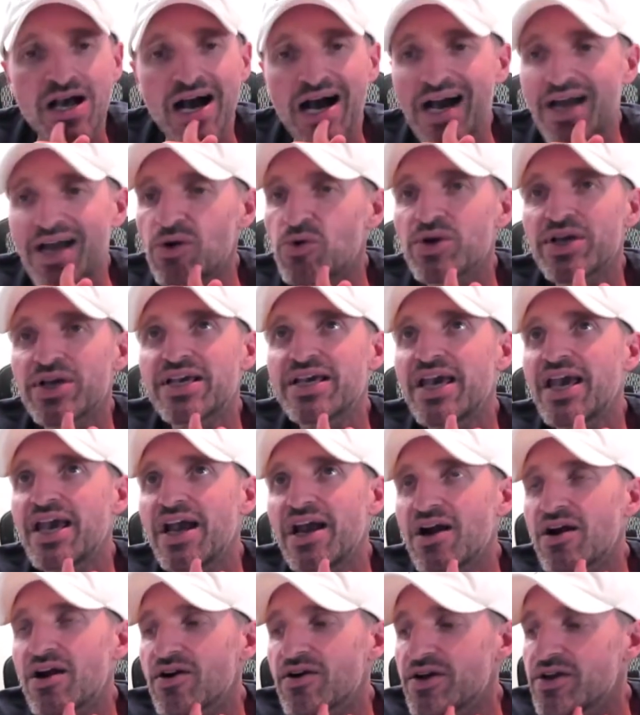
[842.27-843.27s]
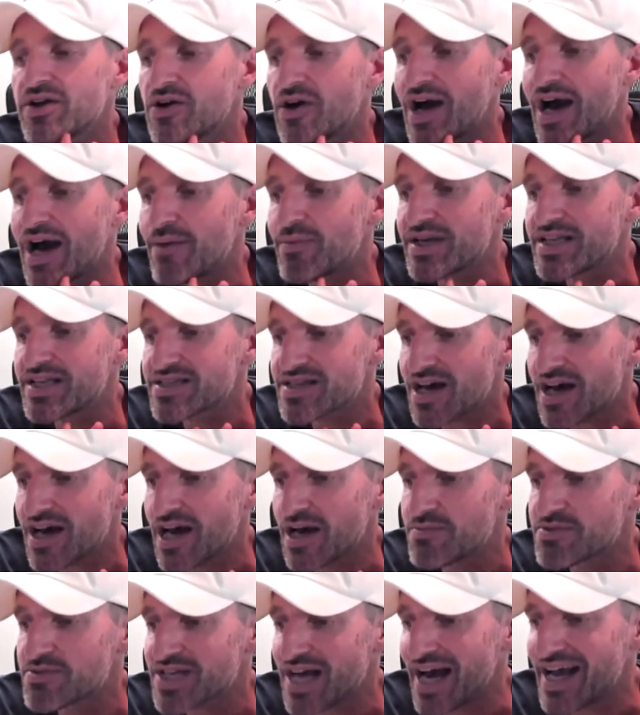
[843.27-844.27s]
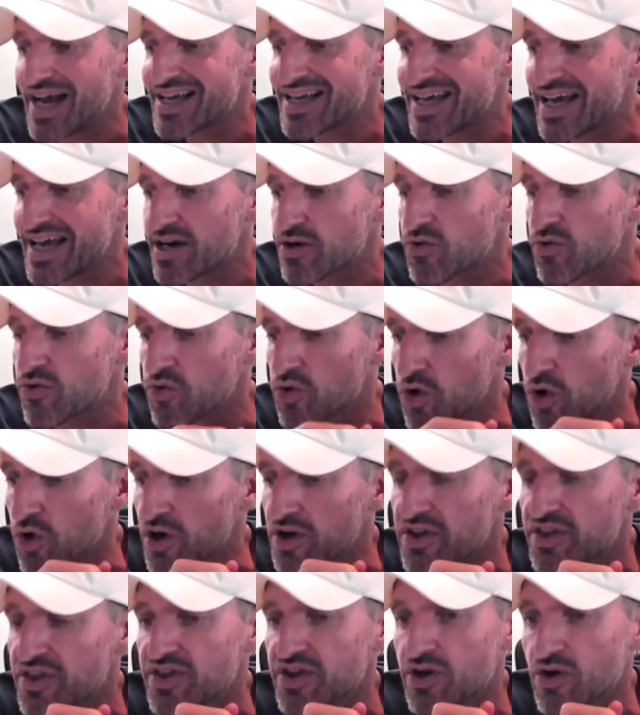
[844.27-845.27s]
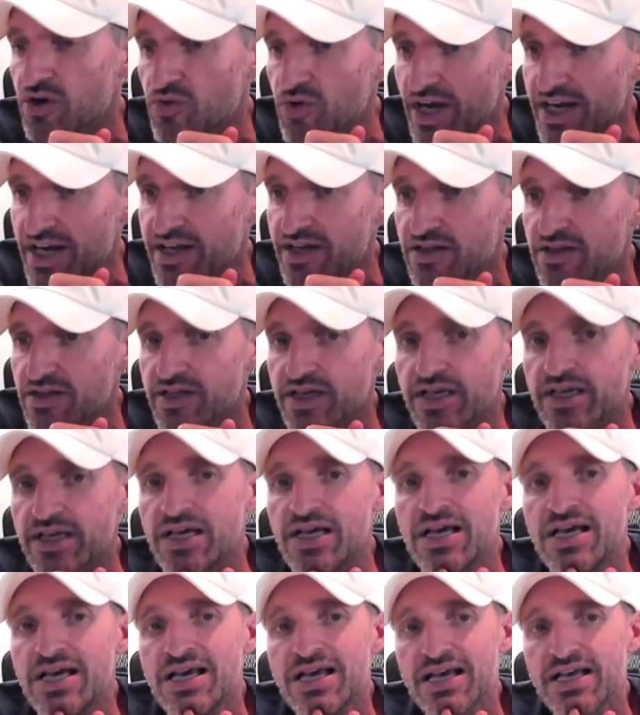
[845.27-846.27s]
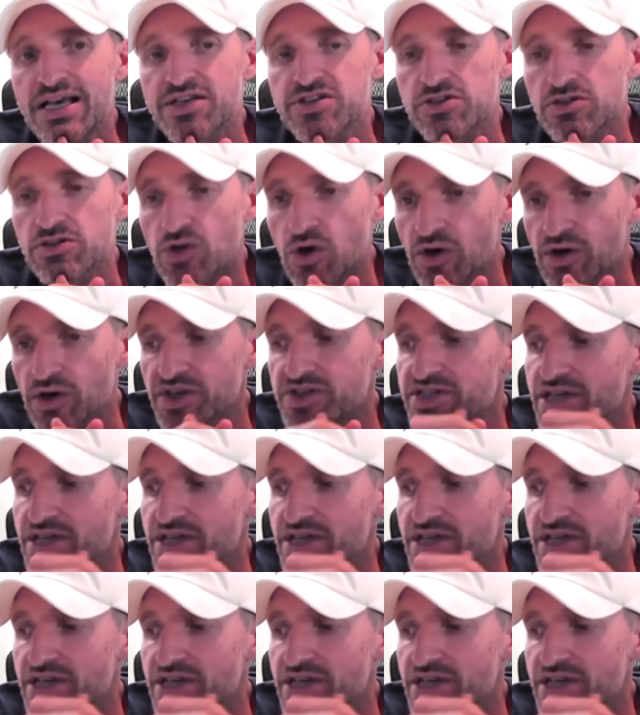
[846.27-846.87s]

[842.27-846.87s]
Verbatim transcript: I don't care, you know, how many times I get it wrong theoretically as long